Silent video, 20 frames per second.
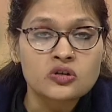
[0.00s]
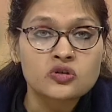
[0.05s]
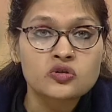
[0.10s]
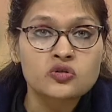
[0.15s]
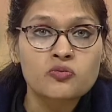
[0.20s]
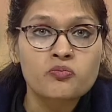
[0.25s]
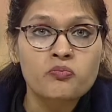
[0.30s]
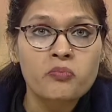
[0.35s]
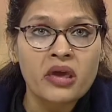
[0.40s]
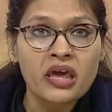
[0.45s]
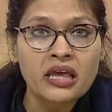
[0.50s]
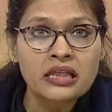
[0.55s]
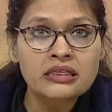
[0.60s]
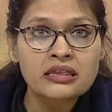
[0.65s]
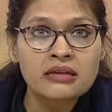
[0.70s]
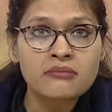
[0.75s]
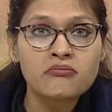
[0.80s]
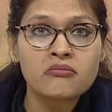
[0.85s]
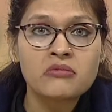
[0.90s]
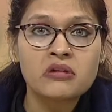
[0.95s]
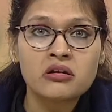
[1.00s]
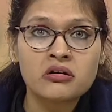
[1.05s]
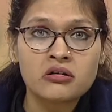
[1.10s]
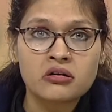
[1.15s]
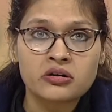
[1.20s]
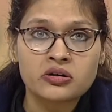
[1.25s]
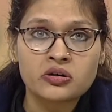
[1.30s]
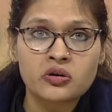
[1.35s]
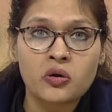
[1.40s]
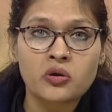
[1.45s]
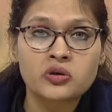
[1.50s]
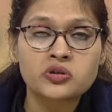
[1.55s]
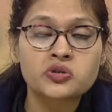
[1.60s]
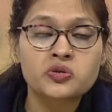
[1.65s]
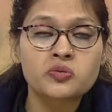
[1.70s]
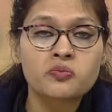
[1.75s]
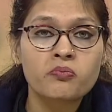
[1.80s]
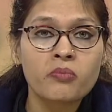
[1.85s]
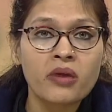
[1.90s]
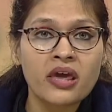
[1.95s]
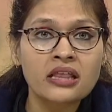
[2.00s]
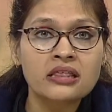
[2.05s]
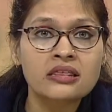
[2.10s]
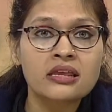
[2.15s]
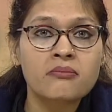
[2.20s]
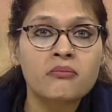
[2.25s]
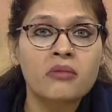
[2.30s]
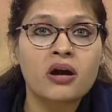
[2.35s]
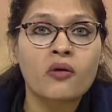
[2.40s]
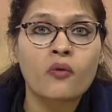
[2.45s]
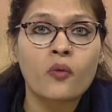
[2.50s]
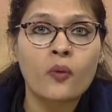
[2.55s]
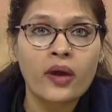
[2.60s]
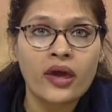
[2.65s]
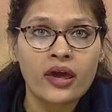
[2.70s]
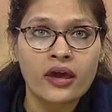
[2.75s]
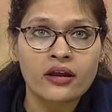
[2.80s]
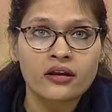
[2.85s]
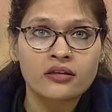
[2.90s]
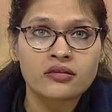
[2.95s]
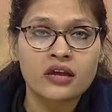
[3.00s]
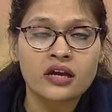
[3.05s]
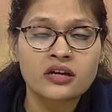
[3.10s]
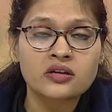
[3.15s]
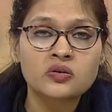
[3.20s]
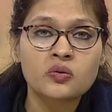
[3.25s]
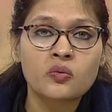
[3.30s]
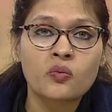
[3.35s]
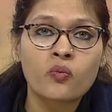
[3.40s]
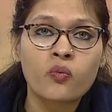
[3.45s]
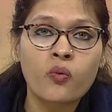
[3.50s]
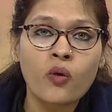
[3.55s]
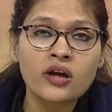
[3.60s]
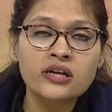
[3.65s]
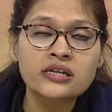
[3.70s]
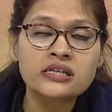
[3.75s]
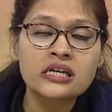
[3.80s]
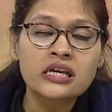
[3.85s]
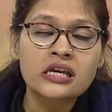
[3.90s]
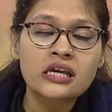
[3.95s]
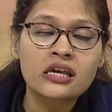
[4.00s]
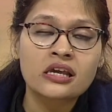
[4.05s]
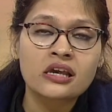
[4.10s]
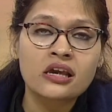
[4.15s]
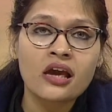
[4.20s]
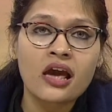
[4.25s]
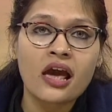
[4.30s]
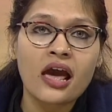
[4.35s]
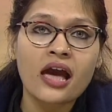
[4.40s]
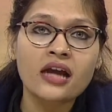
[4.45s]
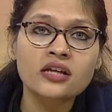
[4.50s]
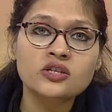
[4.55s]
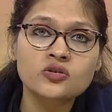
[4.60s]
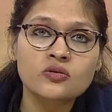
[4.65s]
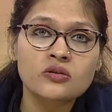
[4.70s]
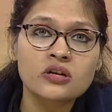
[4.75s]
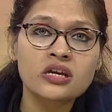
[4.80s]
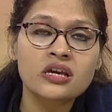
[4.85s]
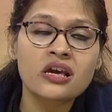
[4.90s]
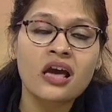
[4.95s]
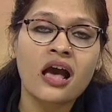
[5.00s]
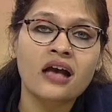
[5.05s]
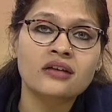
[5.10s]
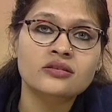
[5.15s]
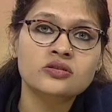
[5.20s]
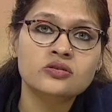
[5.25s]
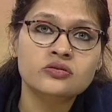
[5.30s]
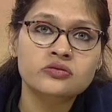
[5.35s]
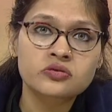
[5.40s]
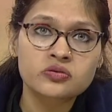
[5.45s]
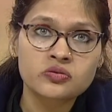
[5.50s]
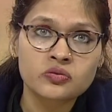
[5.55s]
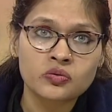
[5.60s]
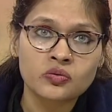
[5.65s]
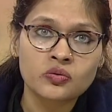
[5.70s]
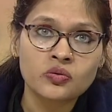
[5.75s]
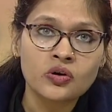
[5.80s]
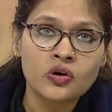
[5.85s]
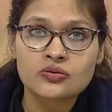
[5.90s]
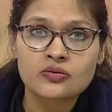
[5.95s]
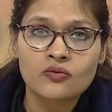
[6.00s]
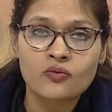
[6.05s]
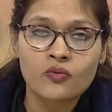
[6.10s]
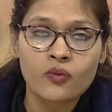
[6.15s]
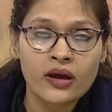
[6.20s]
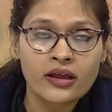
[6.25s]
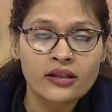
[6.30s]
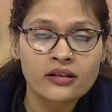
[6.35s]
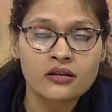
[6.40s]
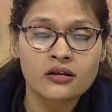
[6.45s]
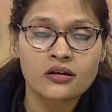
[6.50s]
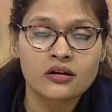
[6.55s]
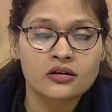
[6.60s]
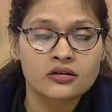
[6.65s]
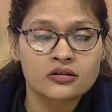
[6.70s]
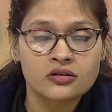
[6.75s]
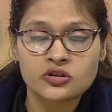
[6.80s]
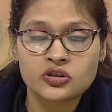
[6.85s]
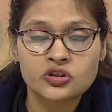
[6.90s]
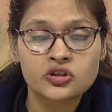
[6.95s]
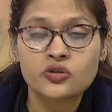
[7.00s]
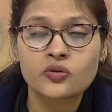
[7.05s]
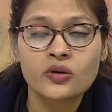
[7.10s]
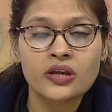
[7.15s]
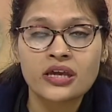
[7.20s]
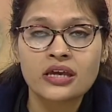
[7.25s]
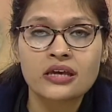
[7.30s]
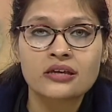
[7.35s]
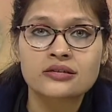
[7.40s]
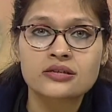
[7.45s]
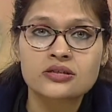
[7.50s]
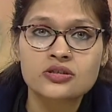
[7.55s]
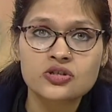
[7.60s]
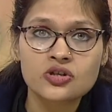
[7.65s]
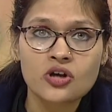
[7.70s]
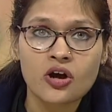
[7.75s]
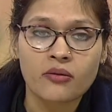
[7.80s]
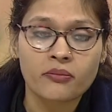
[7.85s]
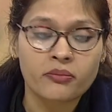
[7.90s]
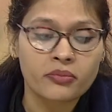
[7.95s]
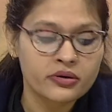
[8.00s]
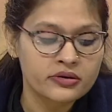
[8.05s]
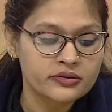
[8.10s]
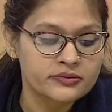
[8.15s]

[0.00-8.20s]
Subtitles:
to make them learn or to make them aware that what he actually has to do while during his job.